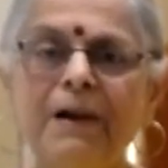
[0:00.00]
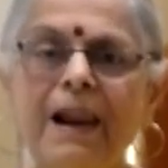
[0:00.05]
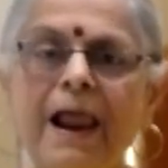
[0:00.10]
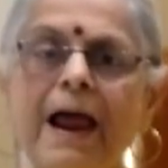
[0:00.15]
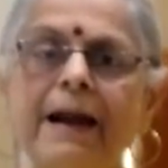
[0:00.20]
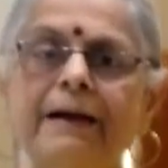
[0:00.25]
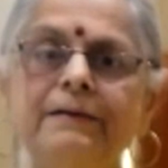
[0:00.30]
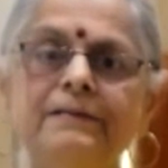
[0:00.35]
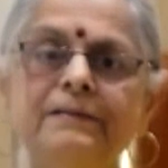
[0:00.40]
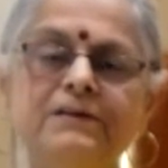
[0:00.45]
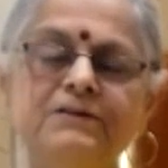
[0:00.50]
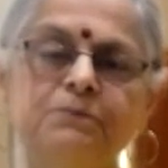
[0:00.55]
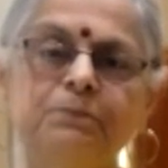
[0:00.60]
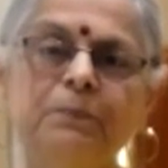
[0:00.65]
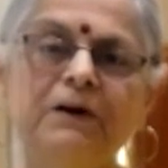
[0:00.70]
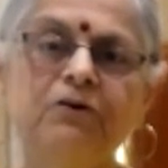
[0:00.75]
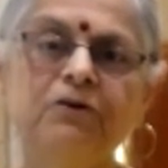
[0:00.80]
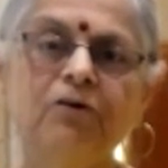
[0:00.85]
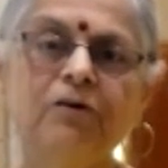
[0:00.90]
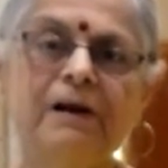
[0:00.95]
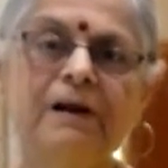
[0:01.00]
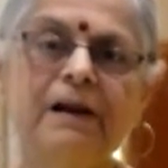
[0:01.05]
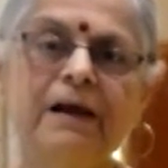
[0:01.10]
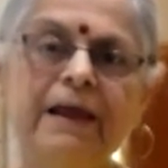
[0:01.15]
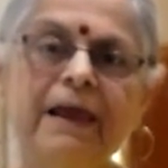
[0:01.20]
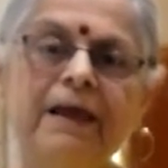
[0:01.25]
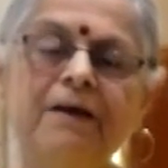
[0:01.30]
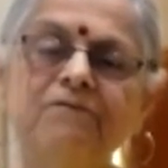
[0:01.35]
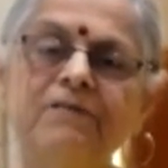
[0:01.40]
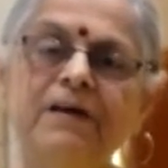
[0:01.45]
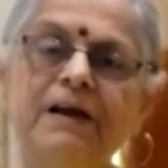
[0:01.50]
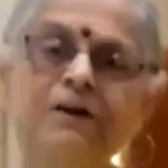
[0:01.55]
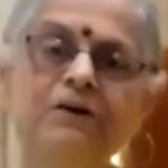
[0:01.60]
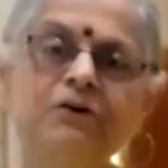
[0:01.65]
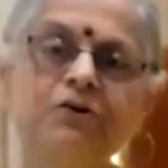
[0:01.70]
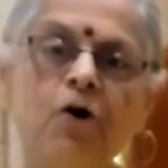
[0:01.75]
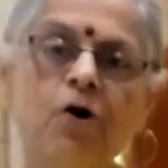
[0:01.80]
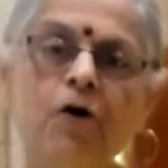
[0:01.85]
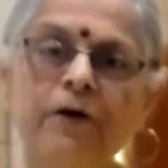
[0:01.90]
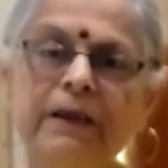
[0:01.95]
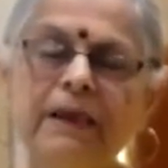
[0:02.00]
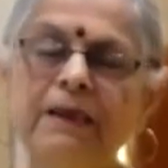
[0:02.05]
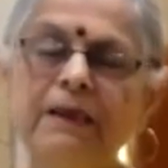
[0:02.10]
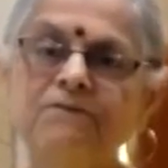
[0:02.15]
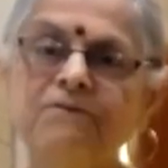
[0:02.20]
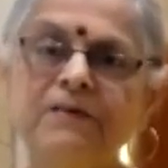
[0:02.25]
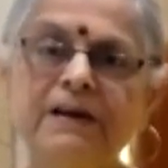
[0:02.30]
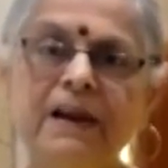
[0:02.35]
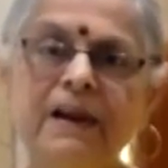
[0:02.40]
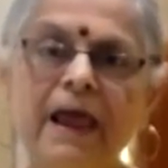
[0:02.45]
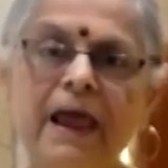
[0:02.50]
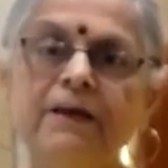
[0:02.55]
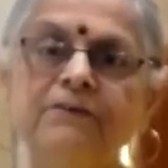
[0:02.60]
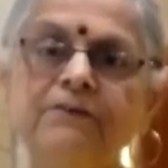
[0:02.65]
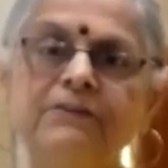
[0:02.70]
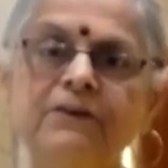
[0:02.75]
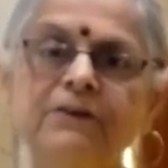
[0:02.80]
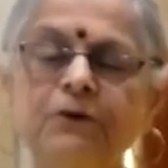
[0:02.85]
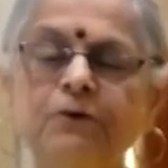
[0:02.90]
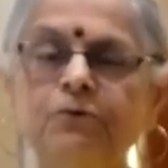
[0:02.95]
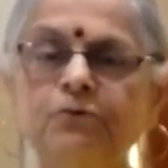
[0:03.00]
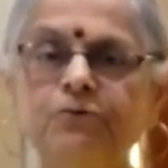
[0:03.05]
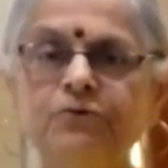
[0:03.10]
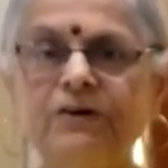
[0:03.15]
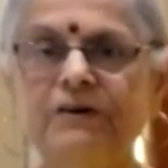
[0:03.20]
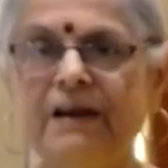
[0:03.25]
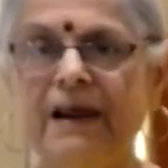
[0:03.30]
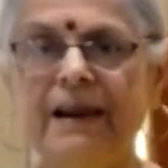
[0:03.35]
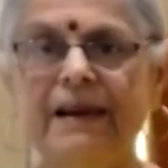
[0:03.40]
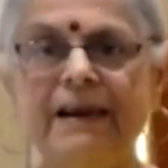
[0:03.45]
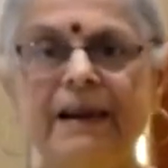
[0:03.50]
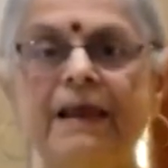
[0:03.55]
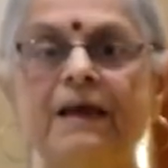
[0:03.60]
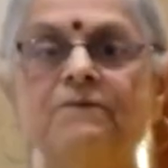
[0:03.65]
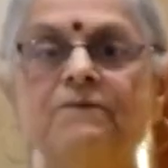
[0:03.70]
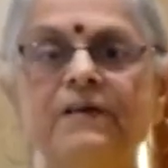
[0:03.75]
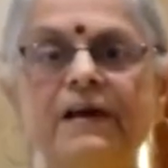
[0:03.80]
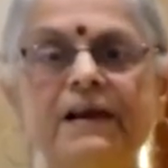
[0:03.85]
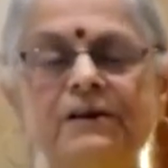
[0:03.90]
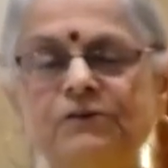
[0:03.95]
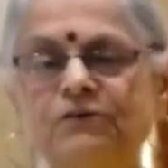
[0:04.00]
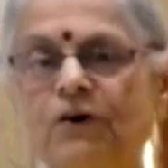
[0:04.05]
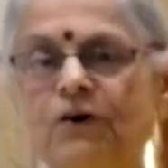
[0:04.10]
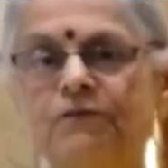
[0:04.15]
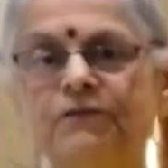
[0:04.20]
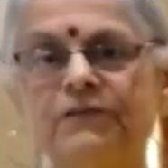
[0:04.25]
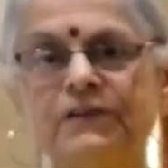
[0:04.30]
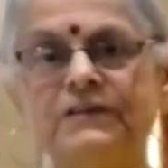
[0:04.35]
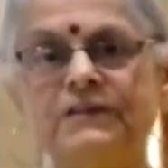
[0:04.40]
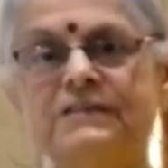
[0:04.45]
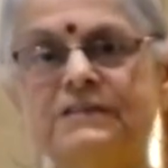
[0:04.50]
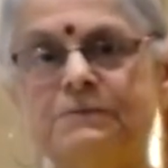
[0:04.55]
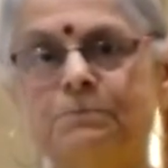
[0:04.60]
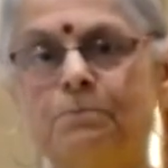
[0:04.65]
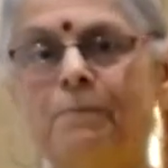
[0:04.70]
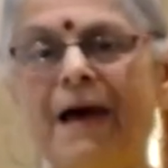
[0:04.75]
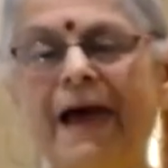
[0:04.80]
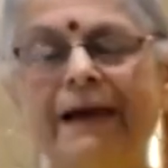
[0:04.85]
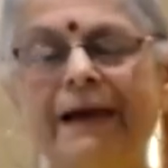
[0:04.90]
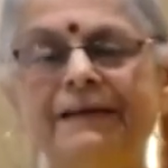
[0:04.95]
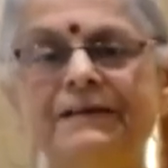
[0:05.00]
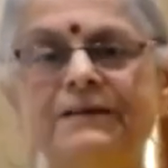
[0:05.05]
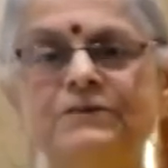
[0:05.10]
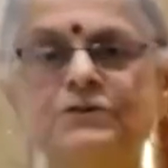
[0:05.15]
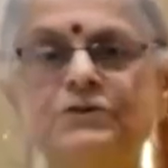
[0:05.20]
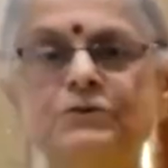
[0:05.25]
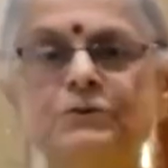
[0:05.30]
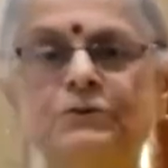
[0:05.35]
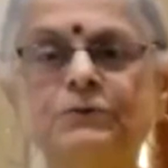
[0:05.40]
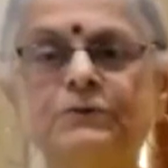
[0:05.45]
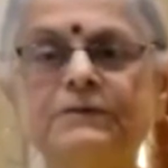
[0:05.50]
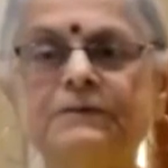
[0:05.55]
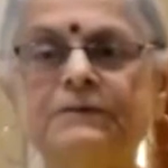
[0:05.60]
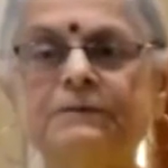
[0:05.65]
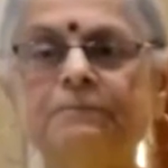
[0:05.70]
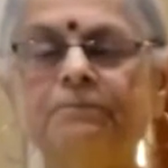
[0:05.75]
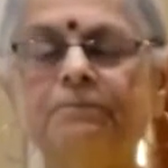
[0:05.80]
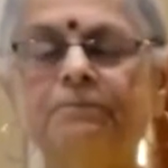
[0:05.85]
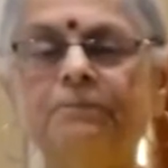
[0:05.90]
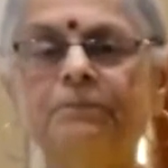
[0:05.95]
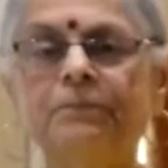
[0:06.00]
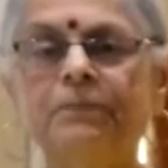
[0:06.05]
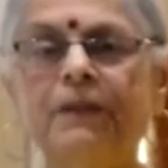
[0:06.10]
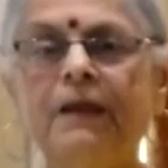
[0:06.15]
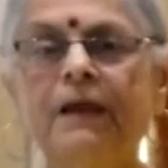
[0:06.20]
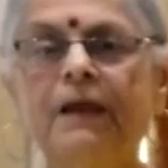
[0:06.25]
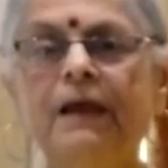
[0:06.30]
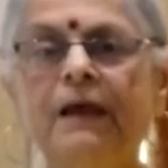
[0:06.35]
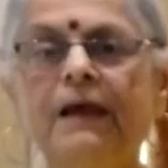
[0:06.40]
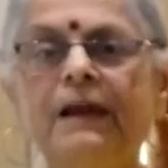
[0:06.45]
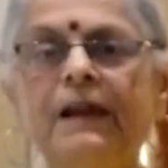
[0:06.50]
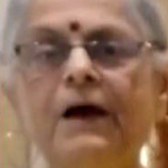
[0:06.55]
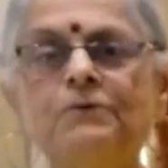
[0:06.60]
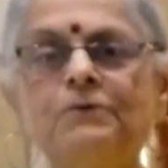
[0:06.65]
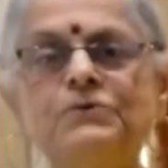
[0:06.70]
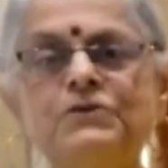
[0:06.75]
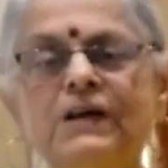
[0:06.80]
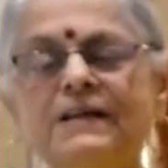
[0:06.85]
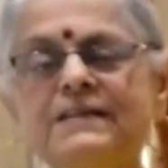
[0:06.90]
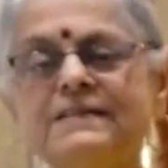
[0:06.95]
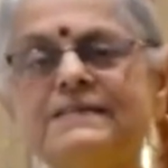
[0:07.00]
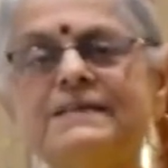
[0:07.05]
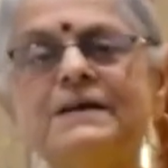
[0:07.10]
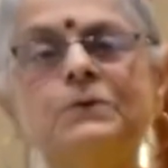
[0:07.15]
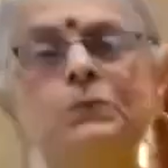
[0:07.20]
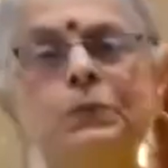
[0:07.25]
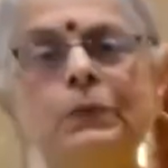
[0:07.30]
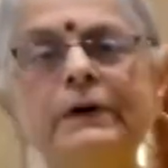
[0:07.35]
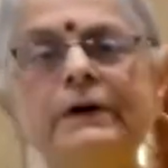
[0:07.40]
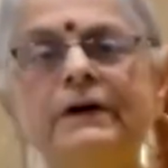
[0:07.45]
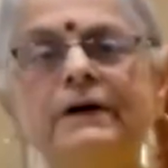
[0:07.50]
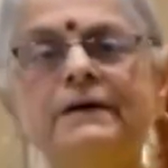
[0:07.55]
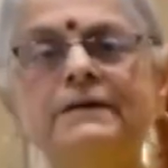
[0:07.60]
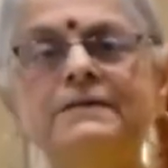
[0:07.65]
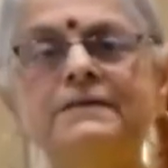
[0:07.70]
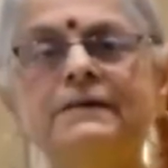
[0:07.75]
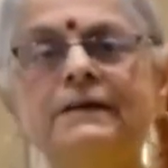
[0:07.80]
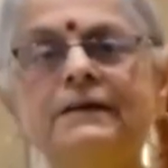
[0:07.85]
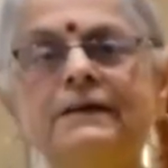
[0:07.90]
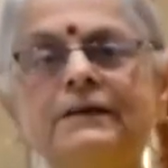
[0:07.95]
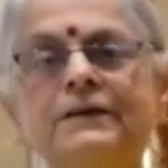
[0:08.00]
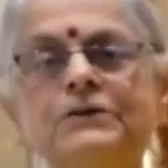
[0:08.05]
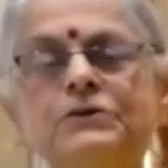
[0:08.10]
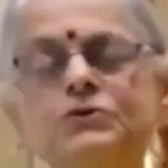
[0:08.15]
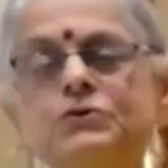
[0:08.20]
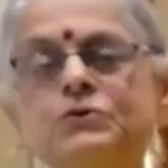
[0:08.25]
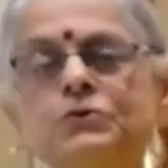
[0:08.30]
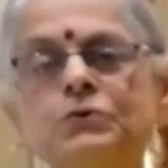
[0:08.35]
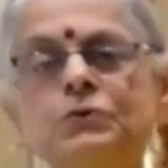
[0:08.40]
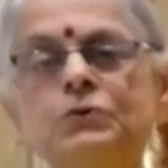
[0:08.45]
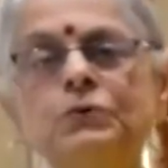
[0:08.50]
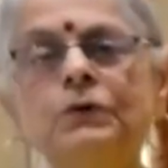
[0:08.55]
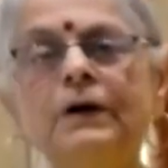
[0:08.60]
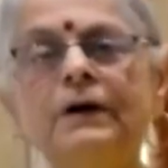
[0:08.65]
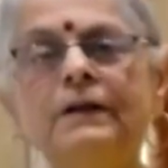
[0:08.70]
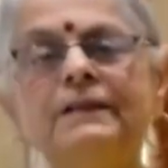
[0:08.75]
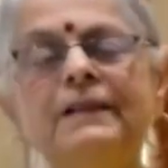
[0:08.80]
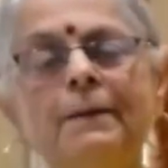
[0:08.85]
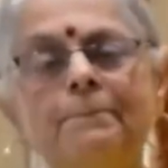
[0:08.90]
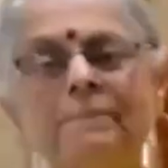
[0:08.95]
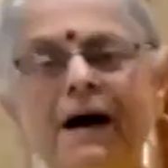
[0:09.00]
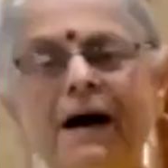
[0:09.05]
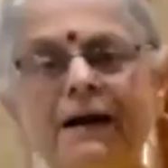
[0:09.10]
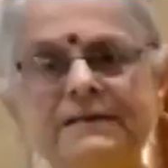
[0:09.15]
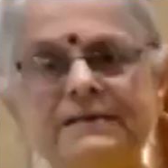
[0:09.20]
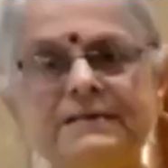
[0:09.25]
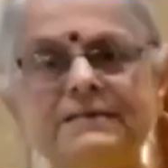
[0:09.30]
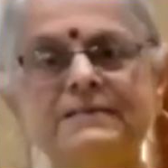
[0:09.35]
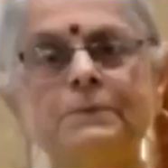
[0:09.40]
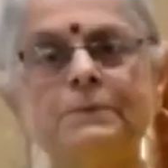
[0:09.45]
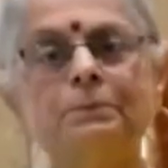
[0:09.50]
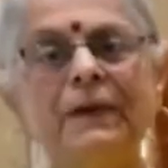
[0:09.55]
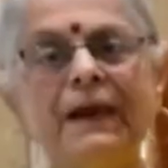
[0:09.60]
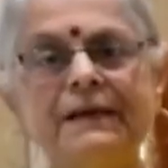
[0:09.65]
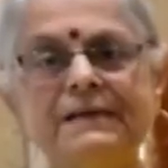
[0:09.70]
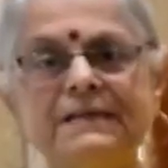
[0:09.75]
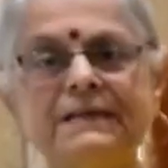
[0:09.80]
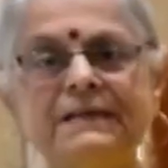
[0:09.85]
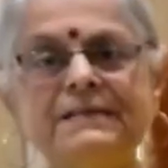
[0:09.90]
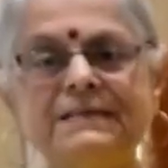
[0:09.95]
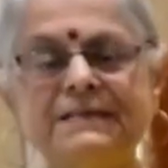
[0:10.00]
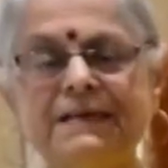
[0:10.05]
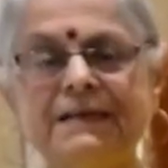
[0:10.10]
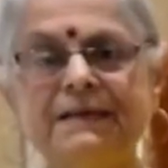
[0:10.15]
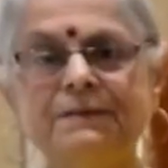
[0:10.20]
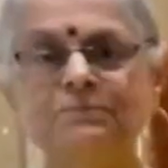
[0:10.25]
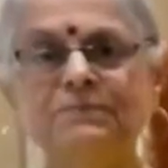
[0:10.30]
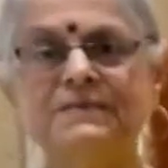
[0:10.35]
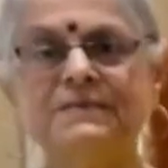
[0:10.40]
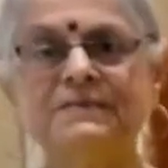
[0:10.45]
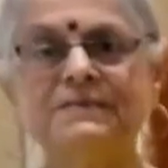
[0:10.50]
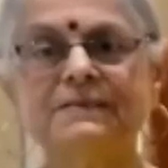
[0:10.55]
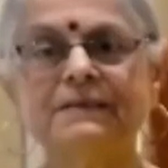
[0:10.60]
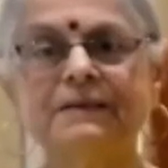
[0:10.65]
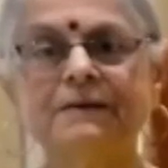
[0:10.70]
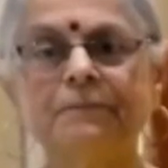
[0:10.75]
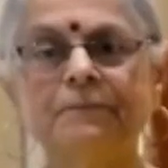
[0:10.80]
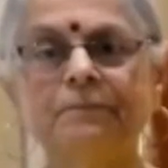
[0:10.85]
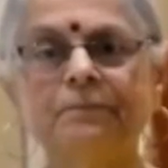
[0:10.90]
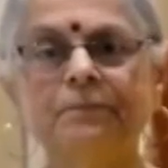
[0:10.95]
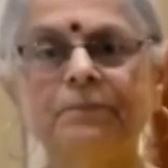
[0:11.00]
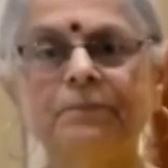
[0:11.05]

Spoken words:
planned this particular event or even executed an event of this magnitude. Now, just a word to the participating teams.